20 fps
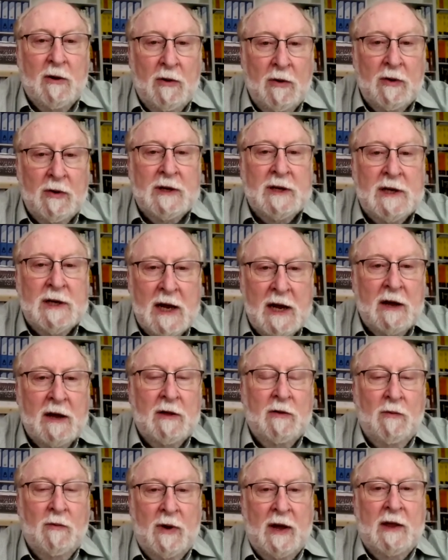could
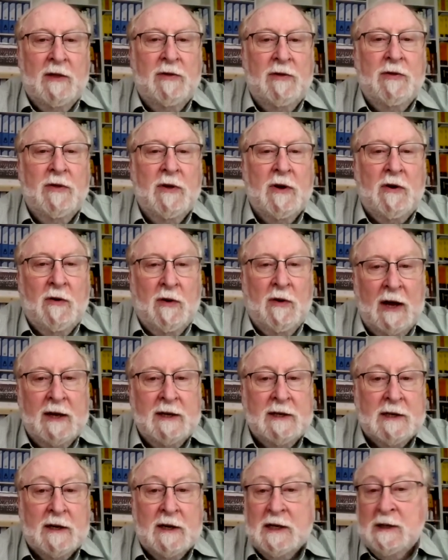deal with the
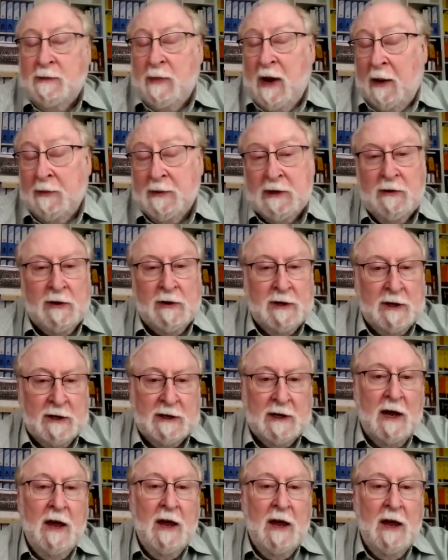crisis, perhaps not as